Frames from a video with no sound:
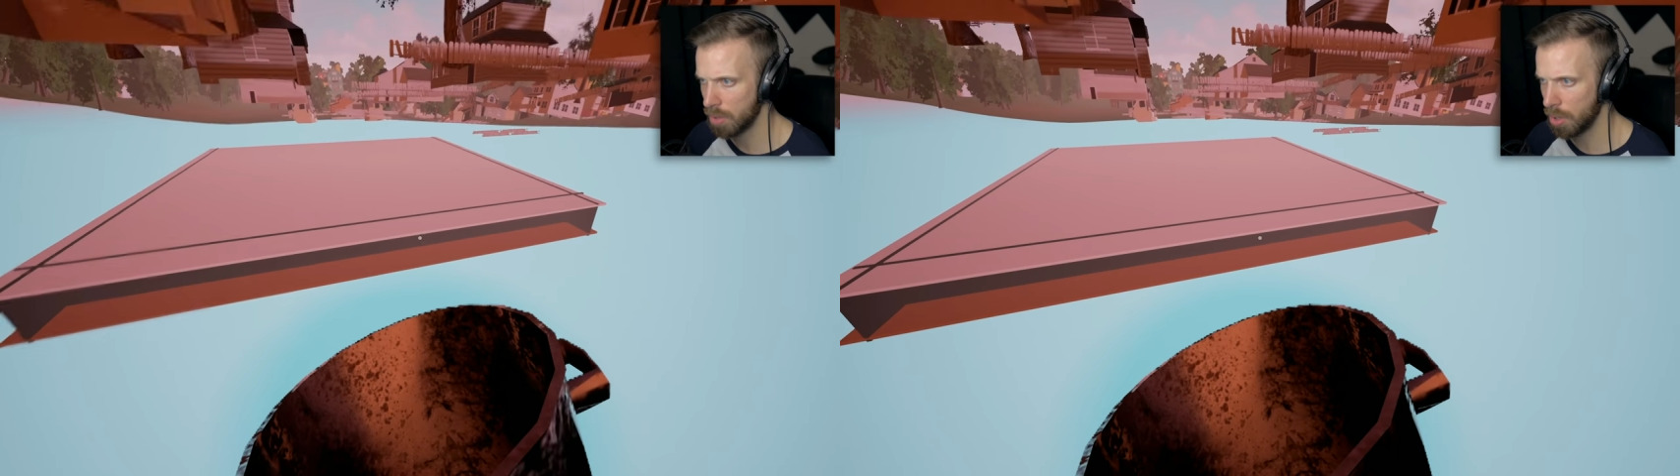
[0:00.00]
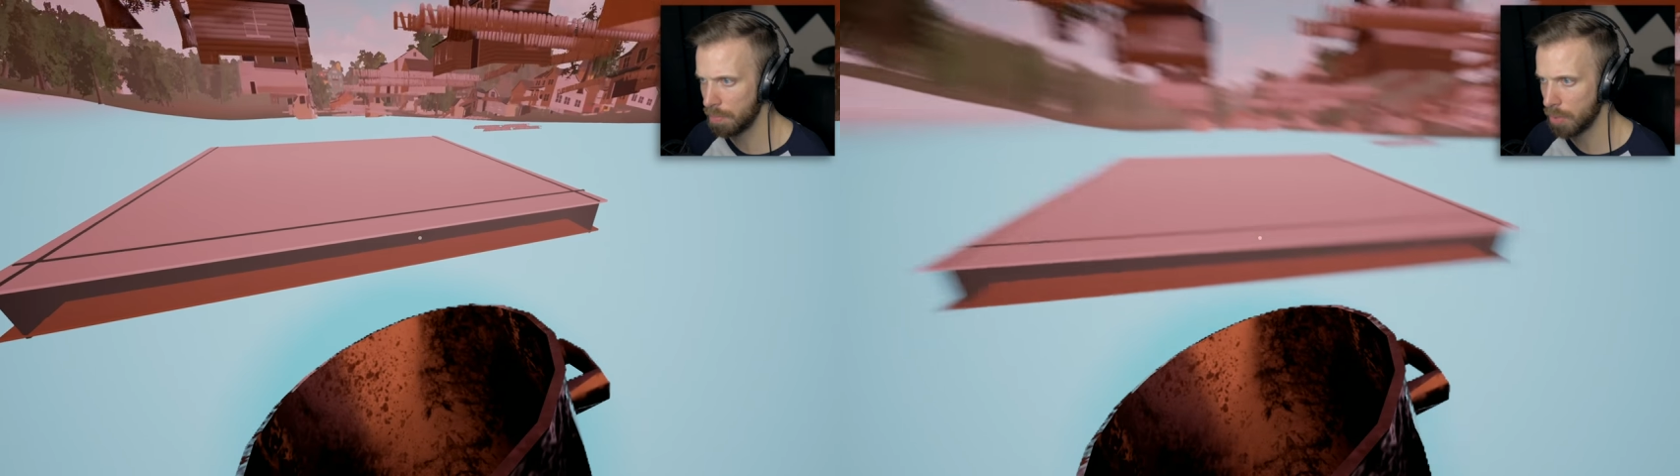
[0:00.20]

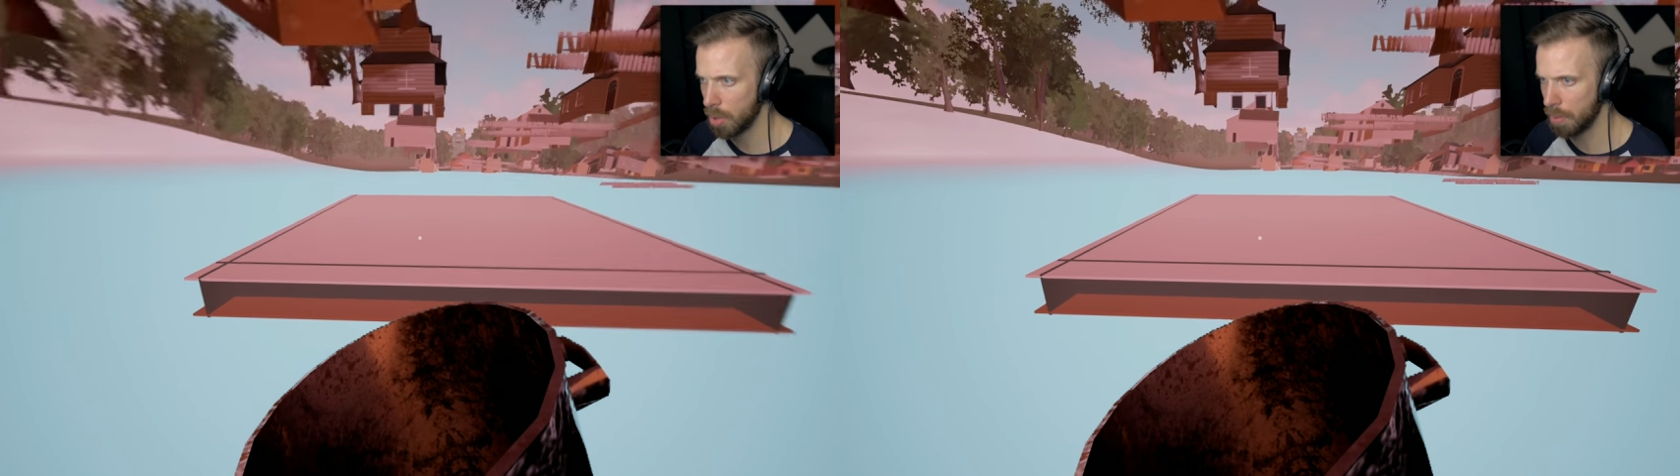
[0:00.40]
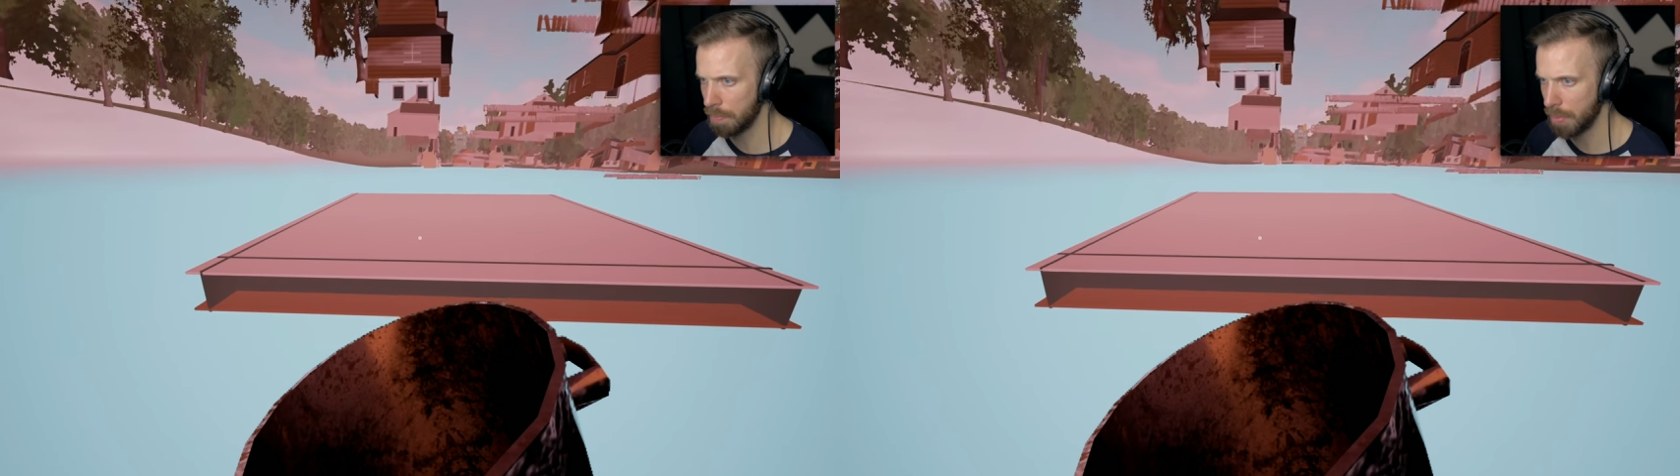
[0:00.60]
Oh,
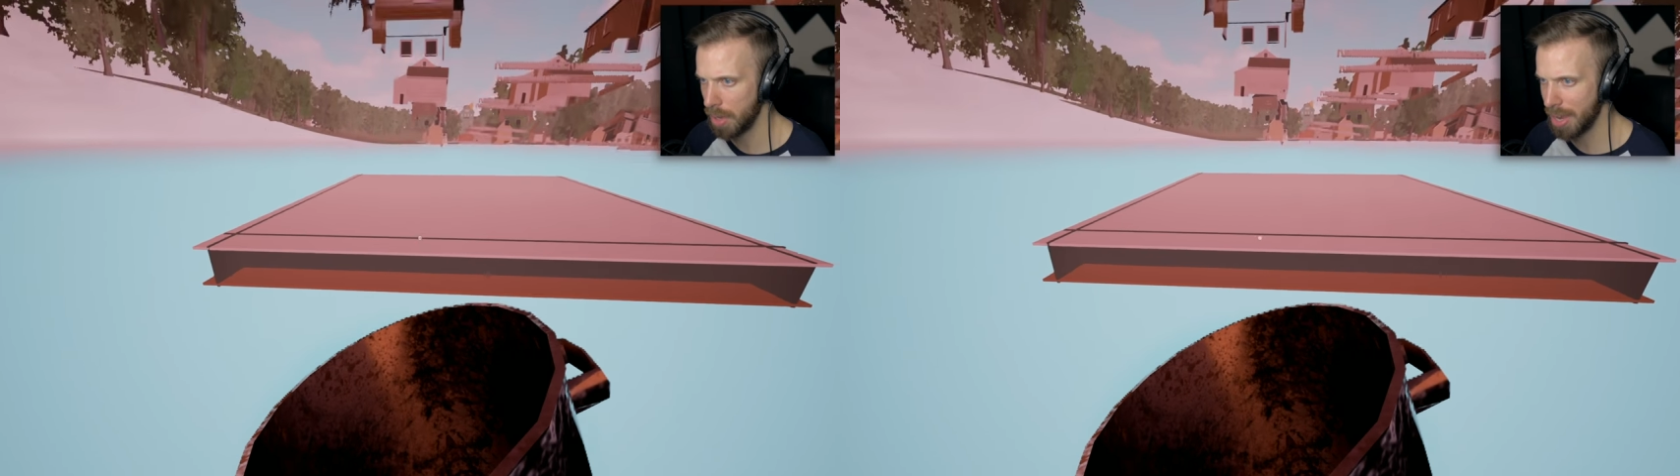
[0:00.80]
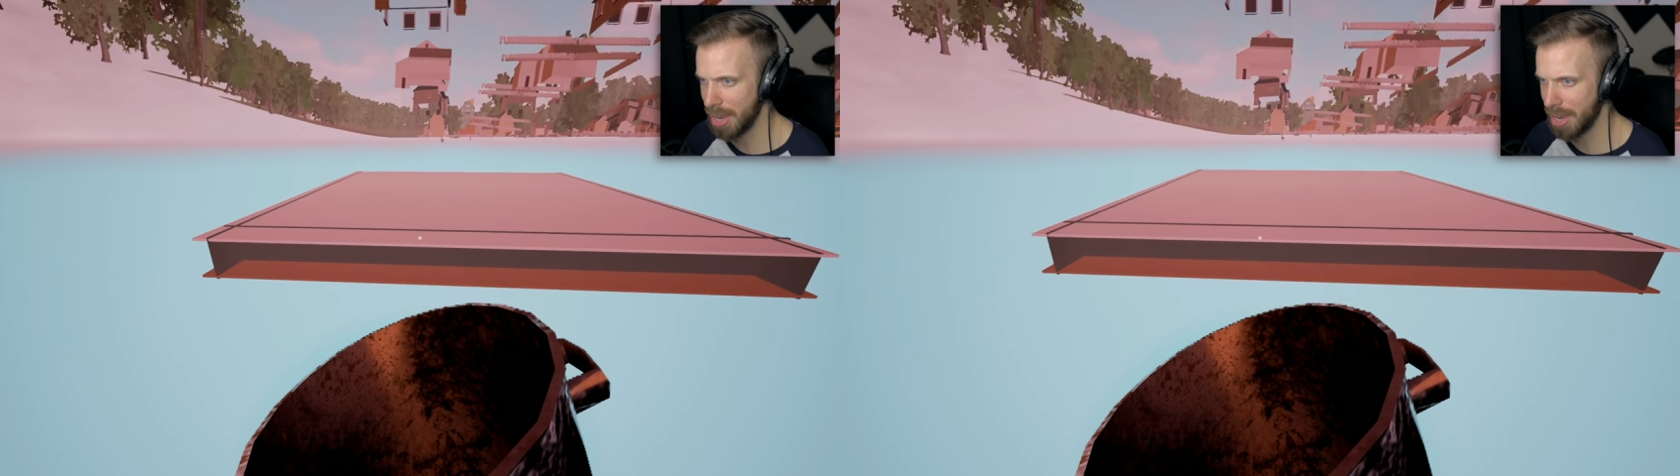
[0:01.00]
oh,
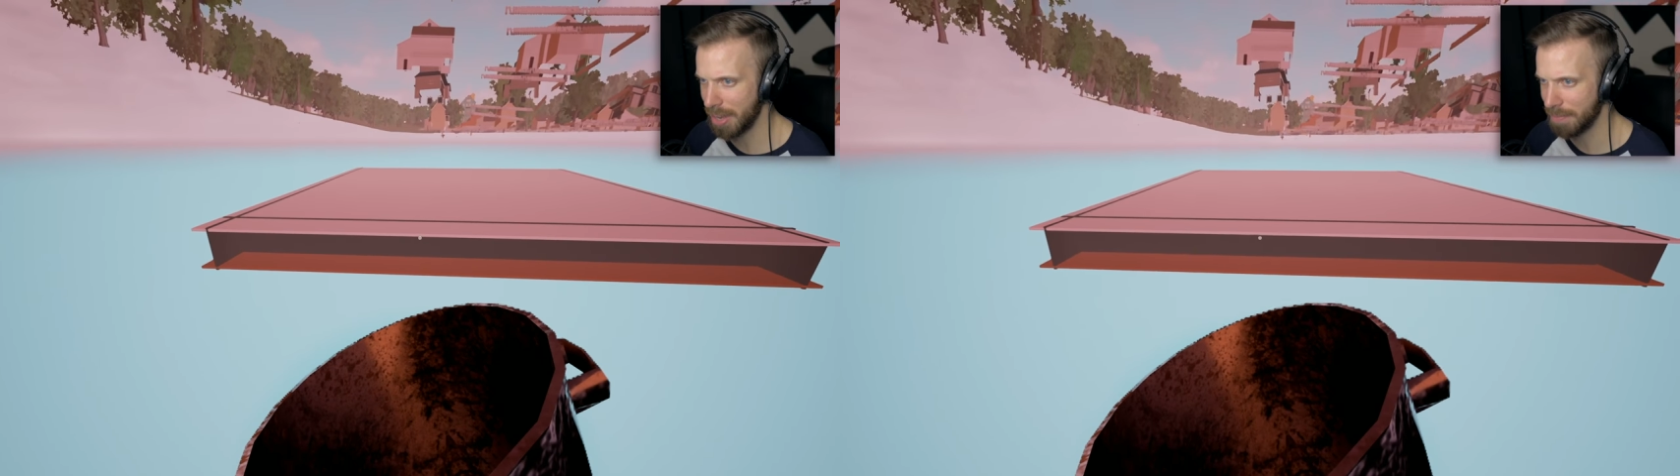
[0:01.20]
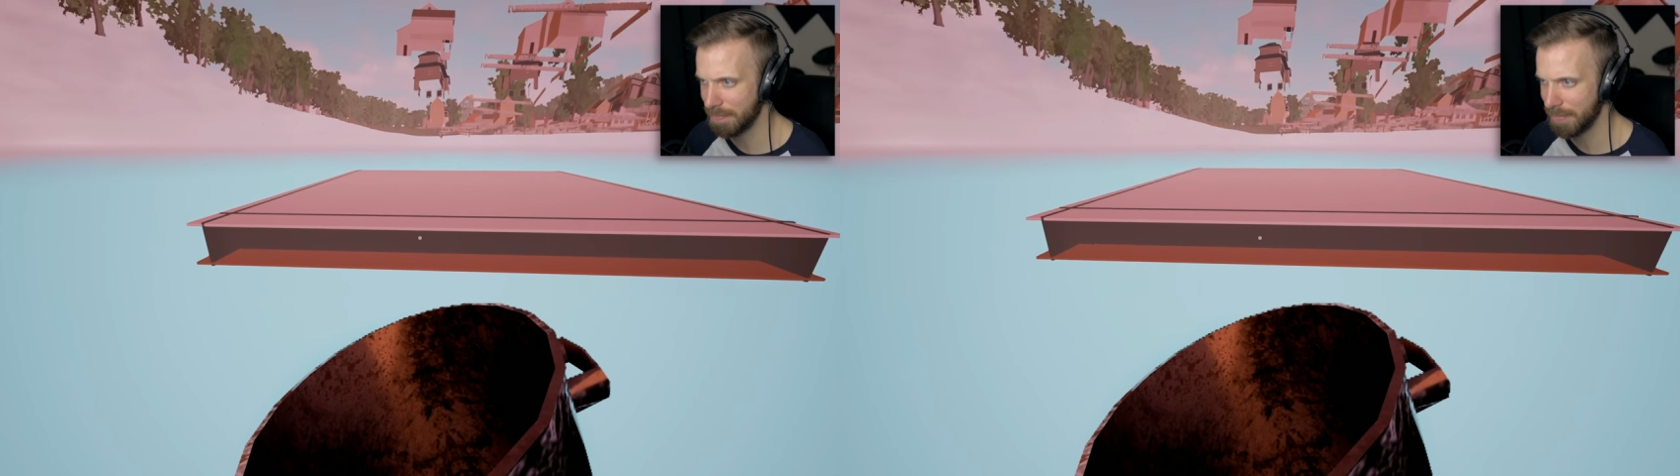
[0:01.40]

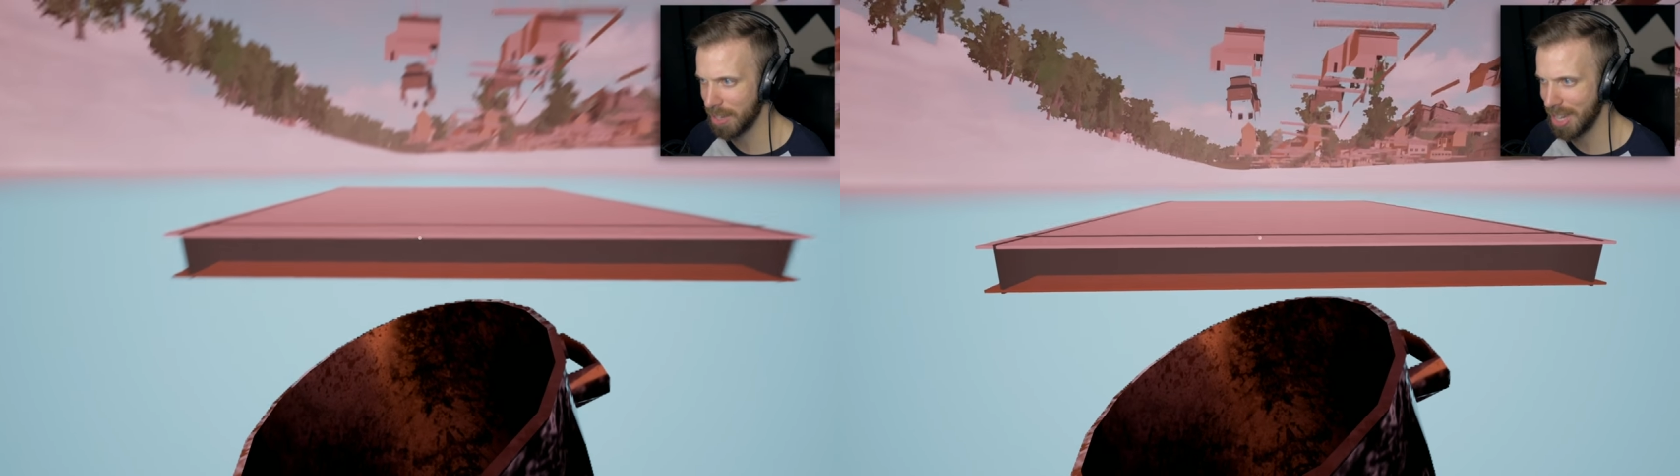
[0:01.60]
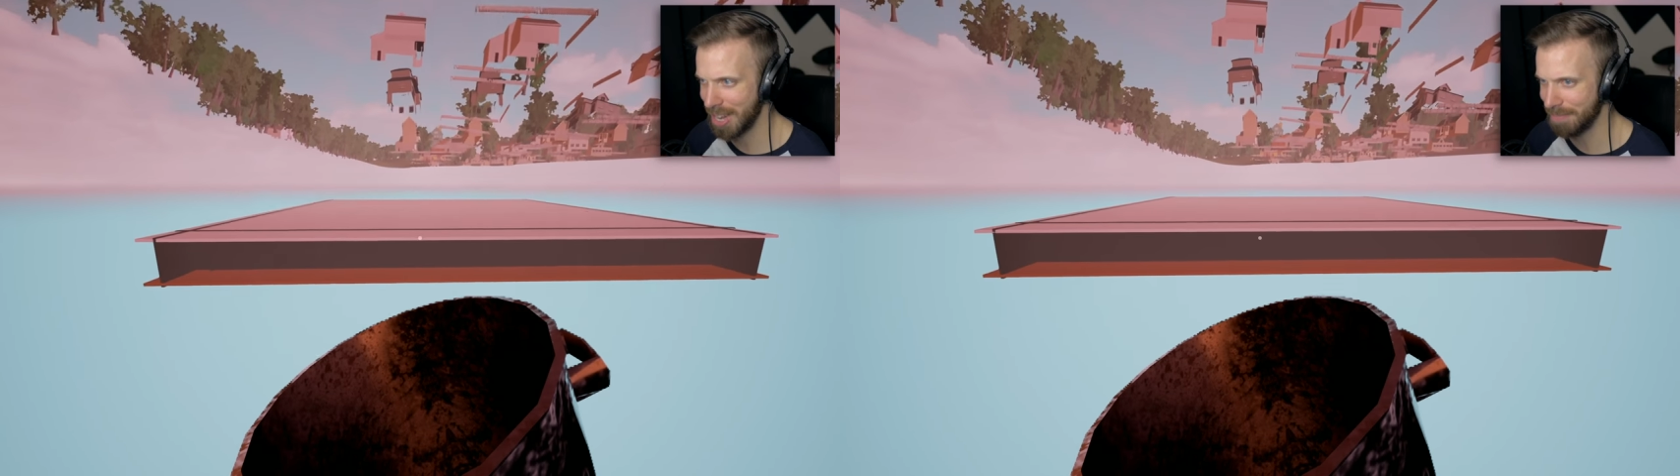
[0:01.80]
hey!
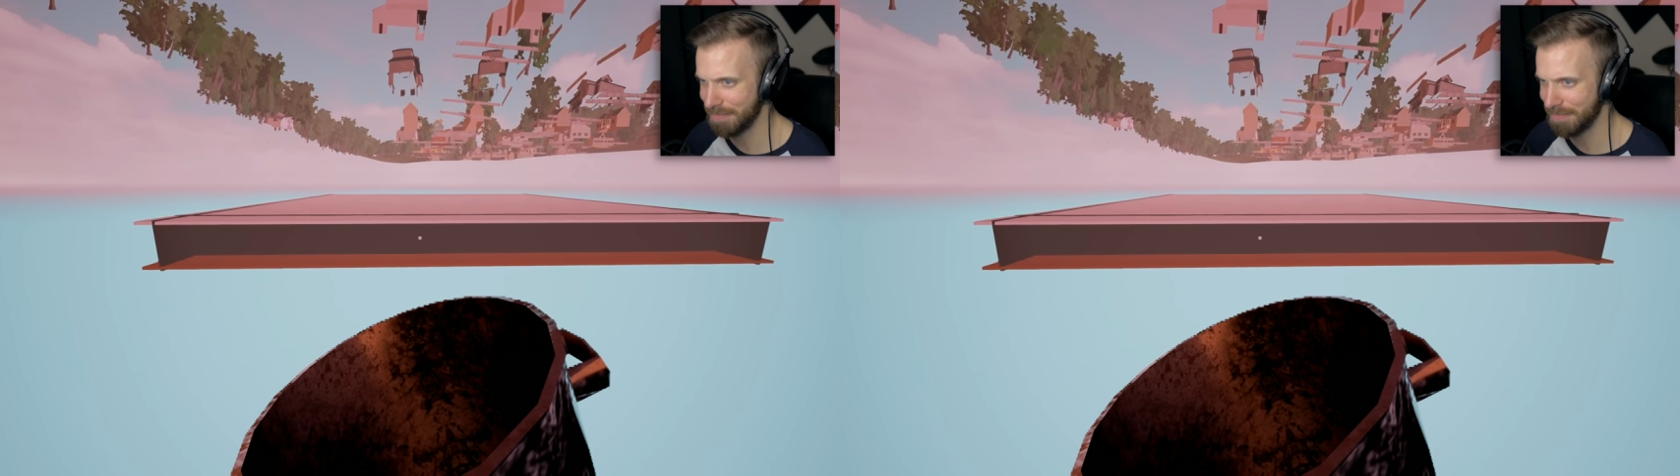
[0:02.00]
Look at that.